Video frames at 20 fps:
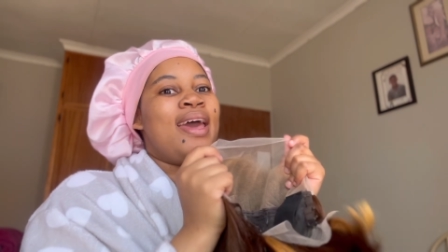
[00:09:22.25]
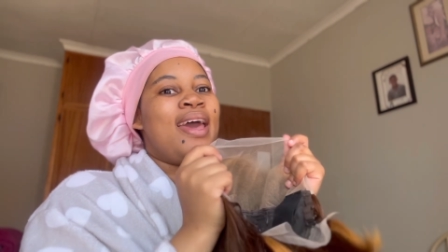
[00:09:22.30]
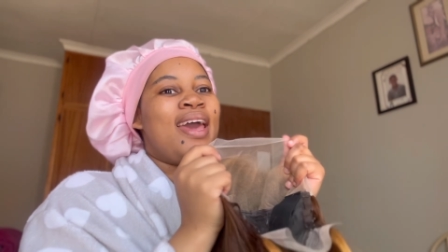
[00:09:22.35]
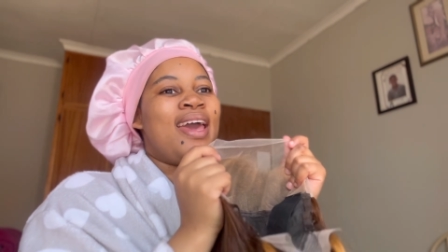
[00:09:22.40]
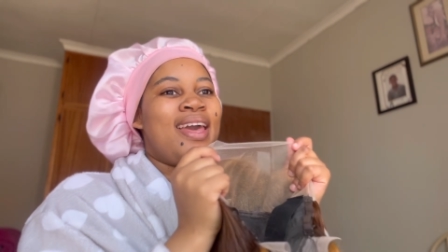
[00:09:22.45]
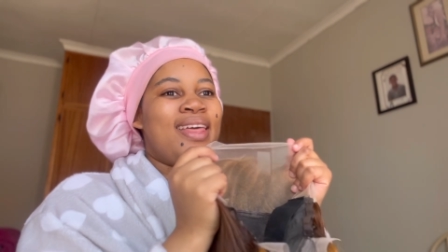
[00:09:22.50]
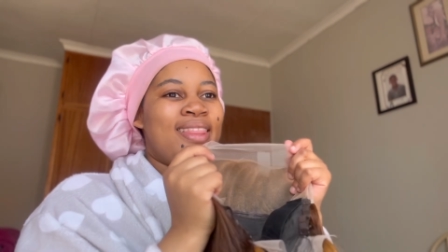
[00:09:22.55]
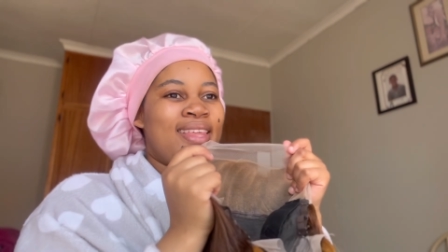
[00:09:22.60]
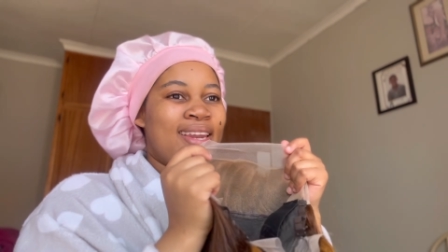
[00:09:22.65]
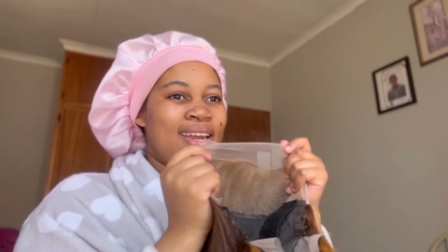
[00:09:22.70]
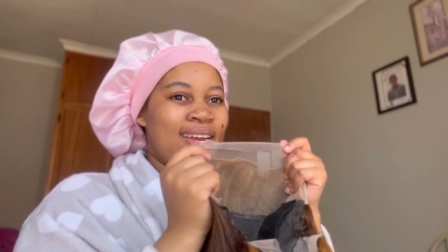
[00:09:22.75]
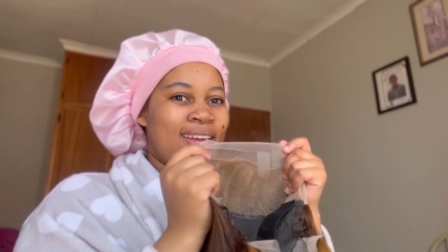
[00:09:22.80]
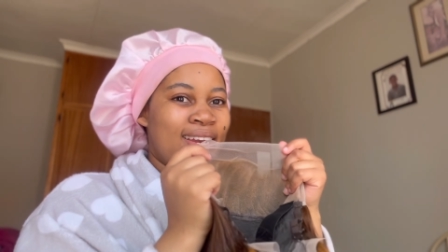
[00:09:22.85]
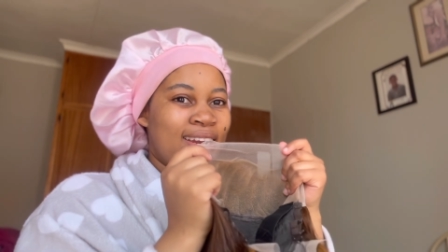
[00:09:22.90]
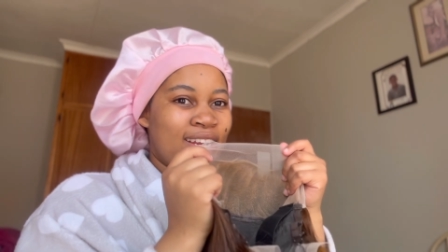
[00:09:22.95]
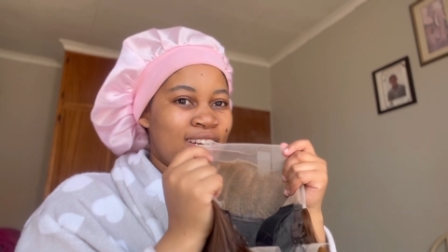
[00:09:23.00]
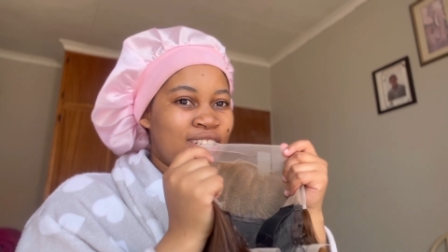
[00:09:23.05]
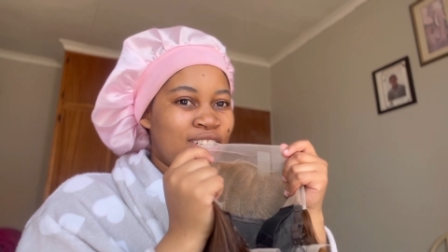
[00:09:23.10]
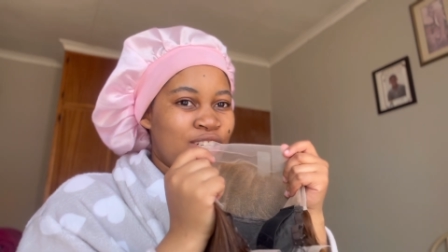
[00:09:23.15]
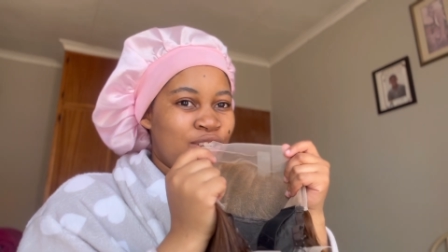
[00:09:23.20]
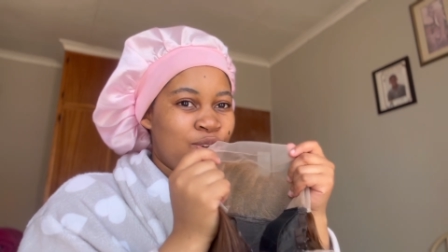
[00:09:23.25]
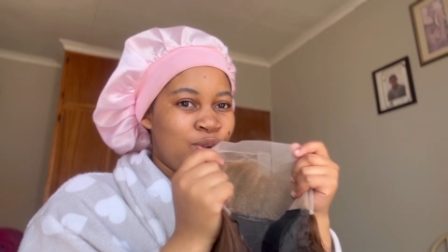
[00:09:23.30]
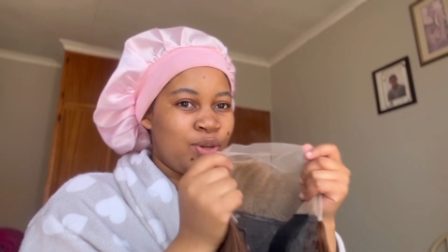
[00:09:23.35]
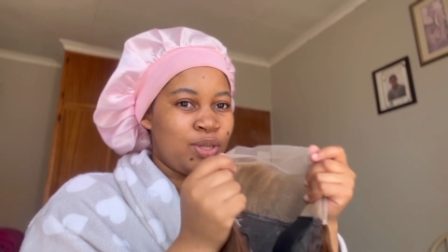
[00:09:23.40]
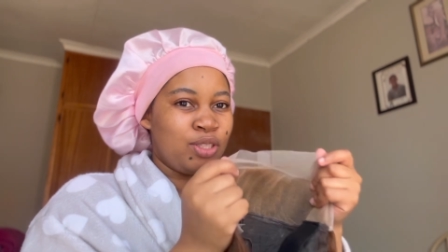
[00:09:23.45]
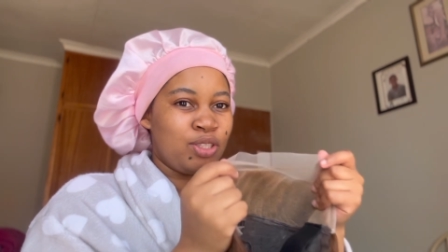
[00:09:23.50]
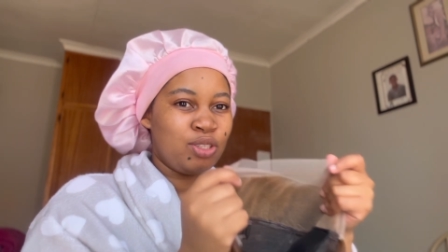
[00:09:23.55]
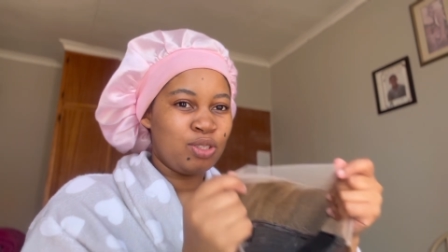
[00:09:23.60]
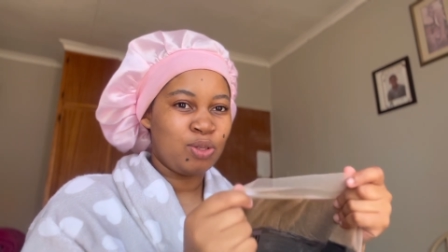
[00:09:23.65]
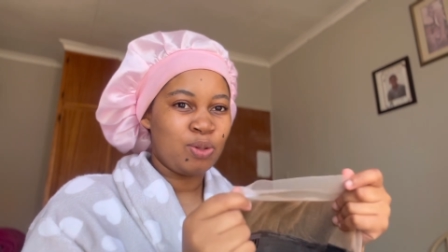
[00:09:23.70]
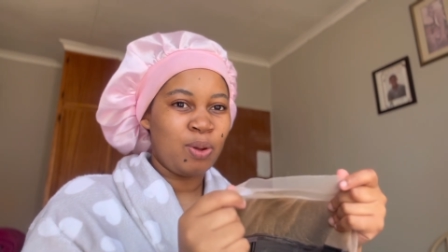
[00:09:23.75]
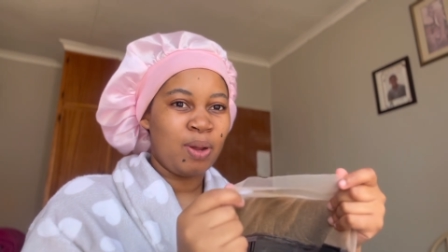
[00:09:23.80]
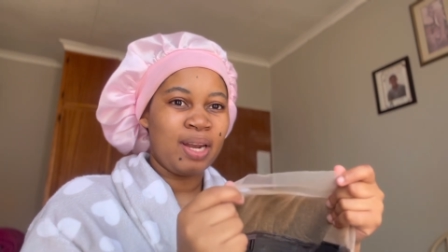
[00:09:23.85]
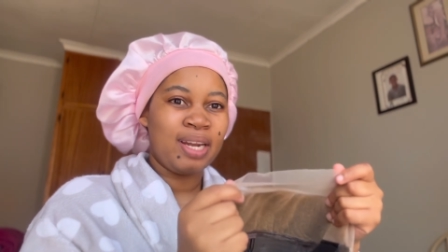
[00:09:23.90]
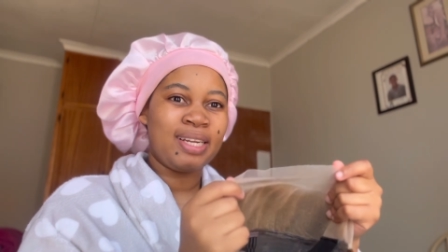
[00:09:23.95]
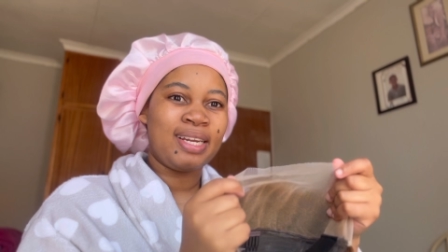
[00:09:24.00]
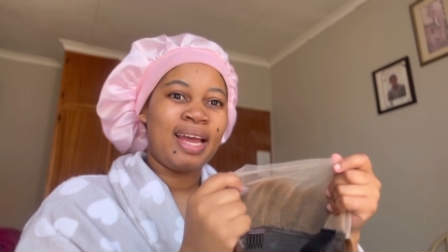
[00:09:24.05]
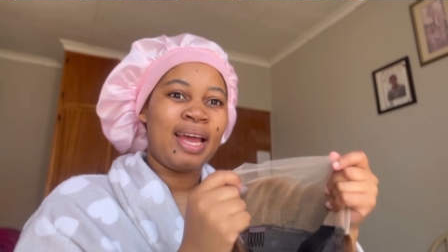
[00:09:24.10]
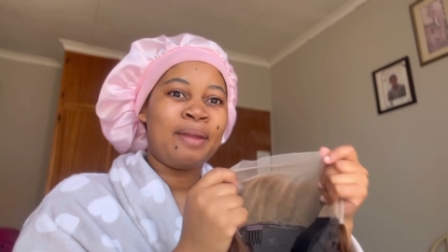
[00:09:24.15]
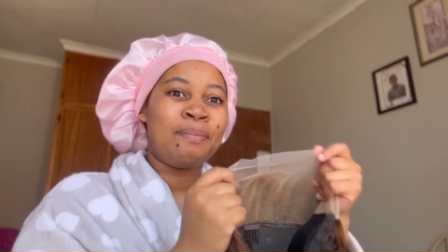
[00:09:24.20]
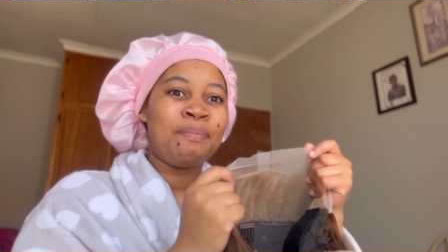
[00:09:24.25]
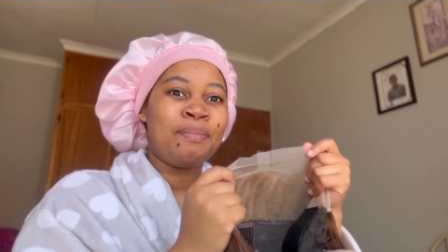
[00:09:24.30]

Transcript: and then I can actually go install it at